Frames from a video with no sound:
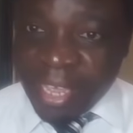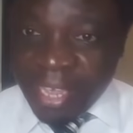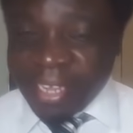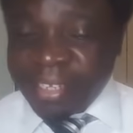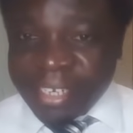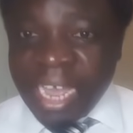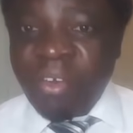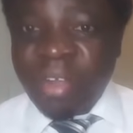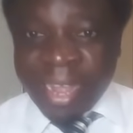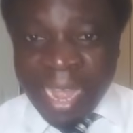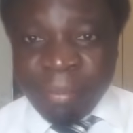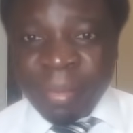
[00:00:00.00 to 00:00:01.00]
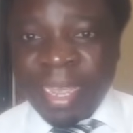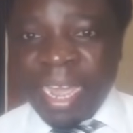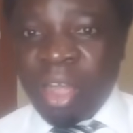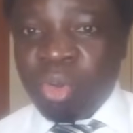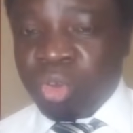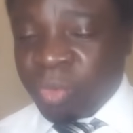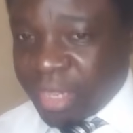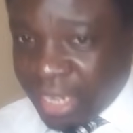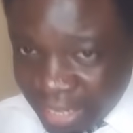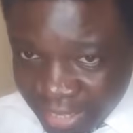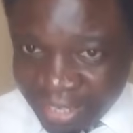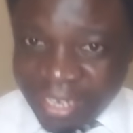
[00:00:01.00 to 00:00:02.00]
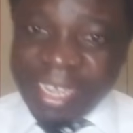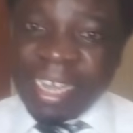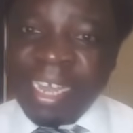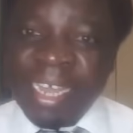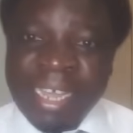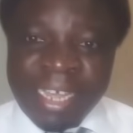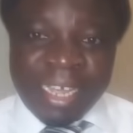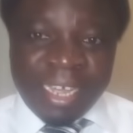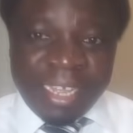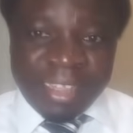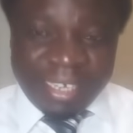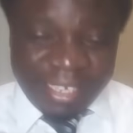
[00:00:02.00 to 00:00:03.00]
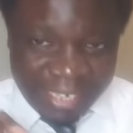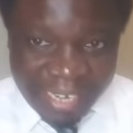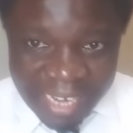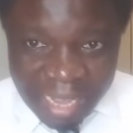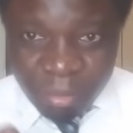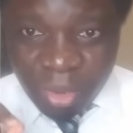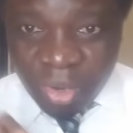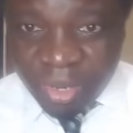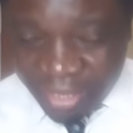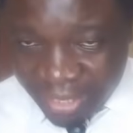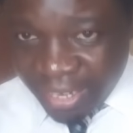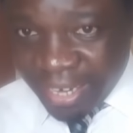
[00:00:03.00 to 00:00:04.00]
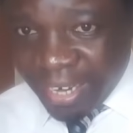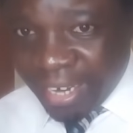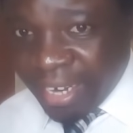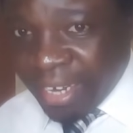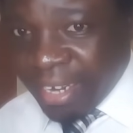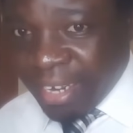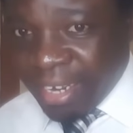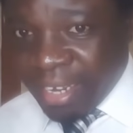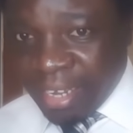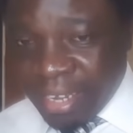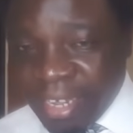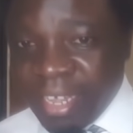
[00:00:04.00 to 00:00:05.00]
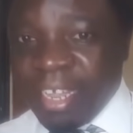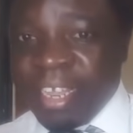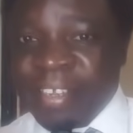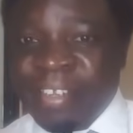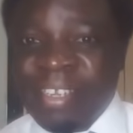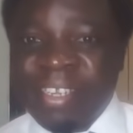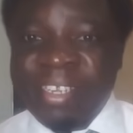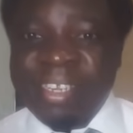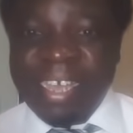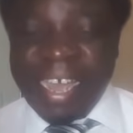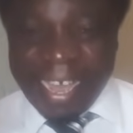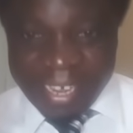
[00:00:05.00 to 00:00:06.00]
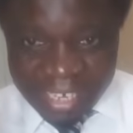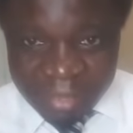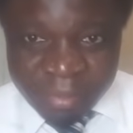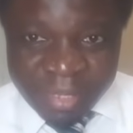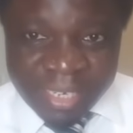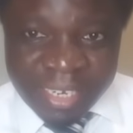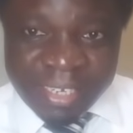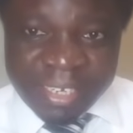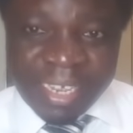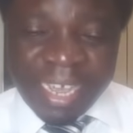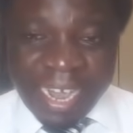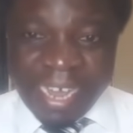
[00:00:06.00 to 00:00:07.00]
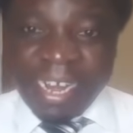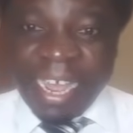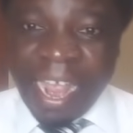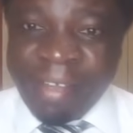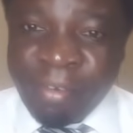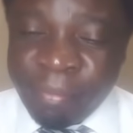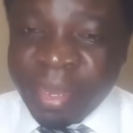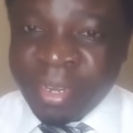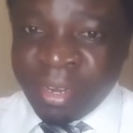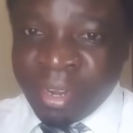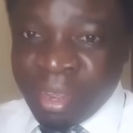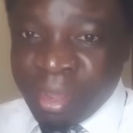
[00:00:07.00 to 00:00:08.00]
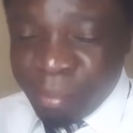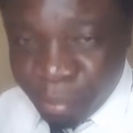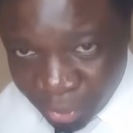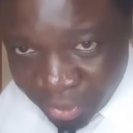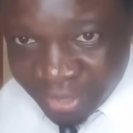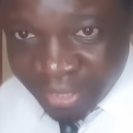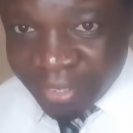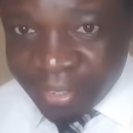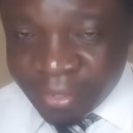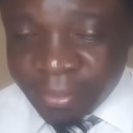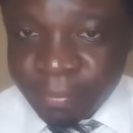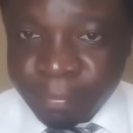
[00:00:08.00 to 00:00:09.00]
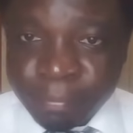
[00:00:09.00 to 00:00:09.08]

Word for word: he is now coming out with an idea that Raila Amolo Odinga is a deep state and a government project.